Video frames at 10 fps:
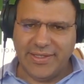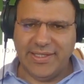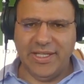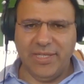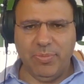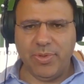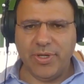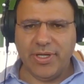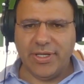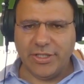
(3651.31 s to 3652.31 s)
deep
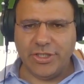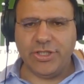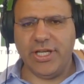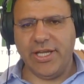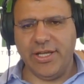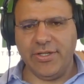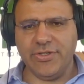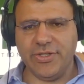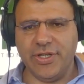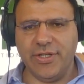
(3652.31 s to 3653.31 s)

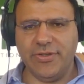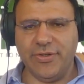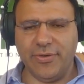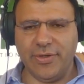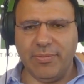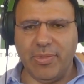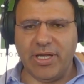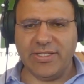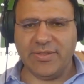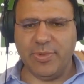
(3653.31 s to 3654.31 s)
change into the
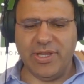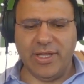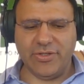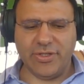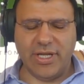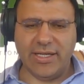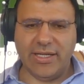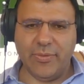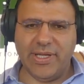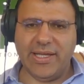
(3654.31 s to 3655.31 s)
body's potential, how
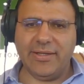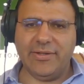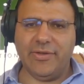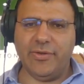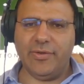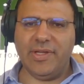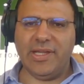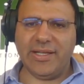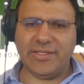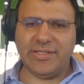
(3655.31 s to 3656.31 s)
can we get to the
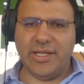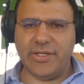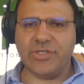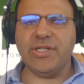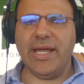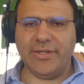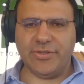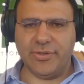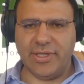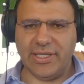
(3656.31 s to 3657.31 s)
next stage
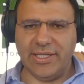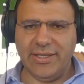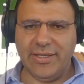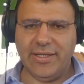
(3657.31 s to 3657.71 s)
naturally?